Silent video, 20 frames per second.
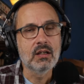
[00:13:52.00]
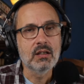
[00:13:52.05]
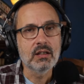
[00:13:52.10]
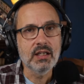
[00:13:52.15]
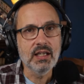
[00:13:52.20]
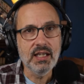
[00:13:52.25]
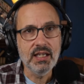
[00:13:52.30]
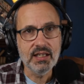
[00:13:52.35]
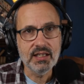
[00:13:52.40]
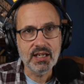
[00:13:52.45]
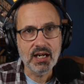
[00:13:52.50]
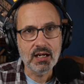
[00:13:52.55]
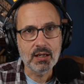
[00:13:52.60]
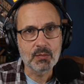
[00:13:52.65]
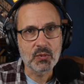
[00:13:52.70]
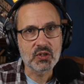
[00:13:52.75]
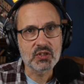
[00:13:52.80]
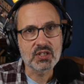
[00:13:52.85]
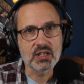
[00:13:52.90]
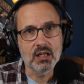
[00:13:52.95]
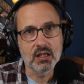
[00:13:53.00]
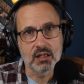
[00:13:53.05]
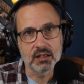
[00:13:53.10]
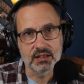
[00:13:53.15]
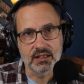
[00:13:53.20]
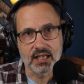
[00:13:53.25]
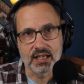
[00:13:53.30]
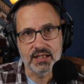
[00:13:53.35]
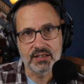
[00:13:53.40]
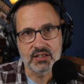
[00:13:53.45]
E-commerce
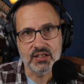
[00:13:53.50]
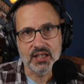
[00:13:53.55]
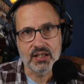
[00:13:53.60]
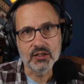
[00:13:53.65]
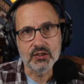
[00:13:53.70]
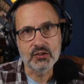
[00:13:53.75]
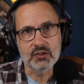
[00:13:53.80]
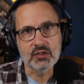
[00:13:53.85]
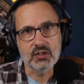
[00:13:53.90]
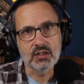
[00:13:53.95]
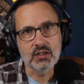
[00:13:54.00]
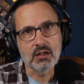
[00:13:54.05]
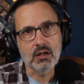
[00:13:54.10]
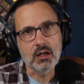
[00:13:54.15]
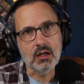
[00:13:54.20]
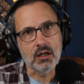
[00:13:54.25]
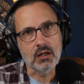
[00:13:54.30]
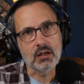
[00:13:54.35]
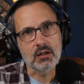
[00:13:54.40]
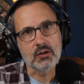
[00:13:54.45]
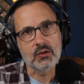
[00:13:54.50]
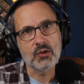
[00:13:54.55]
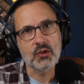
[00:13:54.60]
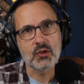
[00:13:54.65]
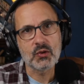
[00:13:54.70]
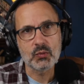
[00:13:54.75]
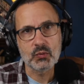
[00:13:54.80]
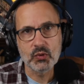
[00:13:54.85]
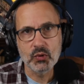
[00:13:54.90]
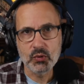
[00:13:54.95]
online sales are
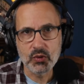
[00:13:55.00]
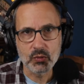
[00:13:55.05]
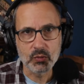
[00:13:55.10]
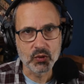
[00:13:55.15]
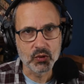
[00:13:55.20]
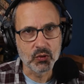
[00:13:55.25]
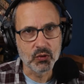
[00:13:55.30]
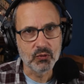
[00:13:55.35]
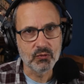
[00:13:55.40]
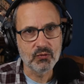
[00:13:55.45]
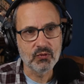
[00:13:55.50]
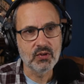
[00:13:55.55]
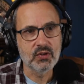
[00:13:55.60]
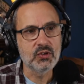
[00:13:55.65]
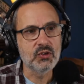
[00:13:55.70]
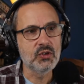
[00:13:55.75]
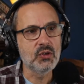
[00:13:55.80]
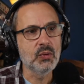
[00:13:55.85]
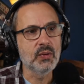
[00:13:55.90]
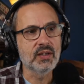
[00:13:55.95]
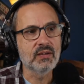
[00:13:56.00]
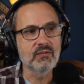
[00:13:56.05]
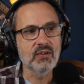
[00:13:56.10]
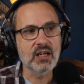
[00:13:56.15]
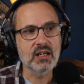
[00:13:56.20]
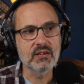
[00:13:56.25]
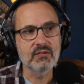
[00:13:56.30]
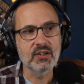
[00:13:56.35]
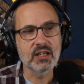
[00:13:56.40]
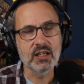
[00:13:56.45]
through the roof, doing
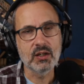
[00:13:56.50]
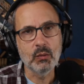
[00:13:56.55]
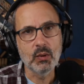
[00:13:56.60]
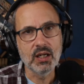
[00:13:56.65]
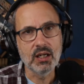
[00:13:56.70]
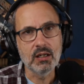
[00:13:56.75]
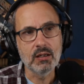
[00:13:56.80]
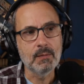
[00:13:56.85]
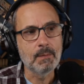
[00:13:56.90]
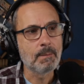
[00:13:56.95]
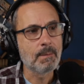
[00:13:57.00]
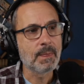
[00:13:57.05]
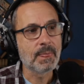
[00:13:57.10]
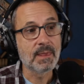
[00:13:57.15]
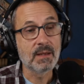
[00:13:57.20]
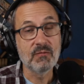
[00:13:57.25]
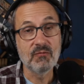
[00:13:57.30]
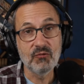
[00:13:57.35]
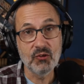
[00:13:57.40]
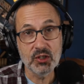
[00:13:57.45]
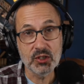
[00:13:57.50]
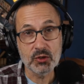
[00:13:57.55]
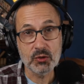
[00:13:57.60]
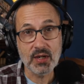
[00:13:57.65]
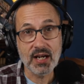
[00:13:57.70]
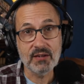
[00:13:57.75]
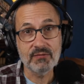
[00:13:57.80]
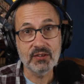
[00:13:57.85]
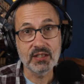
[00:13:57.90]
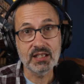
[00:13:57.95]
very, very well. Foot
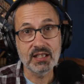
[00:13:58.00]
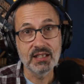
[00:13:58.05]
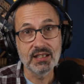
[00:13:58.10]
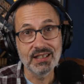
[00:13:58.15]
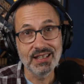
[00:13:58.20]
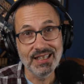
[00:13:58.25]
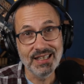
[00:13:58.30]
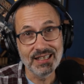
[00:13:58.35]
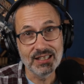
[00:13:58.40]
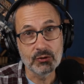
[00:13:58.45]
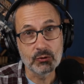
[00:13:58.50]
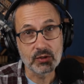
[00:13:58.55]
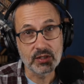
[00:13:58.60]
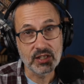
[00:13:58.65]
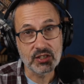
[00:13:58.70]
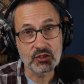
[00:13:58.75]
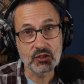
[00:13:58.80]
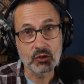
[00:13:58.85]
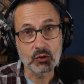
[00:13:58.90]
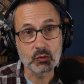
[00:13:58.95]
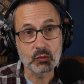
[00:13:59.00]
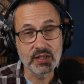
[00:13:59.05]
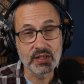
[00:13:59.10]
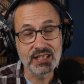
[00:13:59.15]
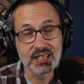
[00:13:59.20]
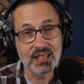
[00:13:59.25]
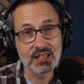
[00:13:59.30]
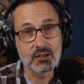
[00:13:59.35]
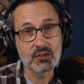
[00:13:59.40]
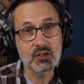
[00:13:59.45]
traffic in traditional
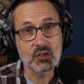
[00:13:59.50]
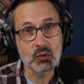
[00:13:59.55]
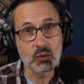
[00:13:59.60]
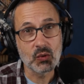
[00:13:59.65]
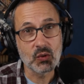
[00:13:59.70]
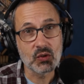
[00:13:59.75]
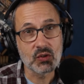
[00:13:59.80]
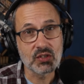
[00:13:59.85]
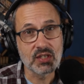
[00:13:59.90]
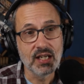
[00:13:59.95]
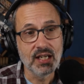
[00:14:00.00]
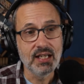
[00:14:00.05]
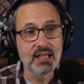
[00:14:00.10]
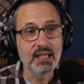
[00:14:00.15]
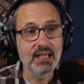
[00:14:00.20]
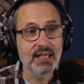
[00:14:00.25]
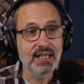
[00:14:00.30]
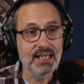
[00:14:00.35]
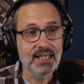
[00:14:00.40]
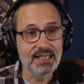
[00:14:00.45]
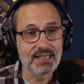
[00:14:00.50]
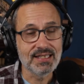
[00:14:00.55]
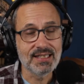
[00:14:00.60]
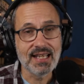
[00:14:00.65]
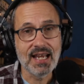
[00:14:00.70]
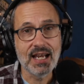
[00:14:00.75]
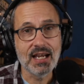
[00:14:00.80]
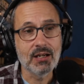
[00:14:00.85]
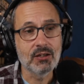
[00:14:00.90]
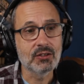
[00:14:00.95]
retail stores is
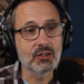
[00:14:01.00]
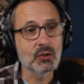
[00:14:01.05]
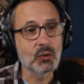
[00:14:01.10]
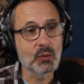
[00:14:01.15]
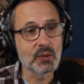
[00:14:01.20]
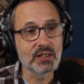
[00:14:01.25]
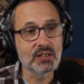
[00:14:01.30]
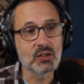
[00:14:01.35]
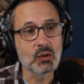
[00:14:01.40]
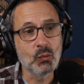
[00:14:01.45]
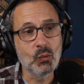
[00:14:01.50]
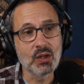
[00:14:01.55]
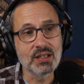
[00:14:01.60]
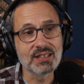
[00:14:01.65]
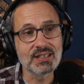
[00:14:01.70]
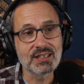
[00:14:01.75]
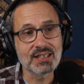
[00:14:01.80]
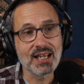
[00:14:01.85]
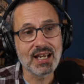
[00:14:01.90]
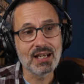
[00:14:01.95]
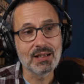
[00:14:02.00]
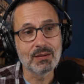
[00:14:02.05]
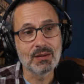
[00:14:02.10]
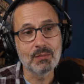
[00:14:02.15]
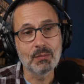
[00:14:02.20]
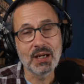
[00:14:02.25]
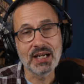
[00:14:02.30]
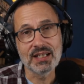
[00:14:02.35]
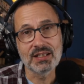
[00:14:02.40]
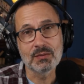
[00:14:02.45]
down, according to one stat,
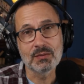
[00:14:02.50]
by as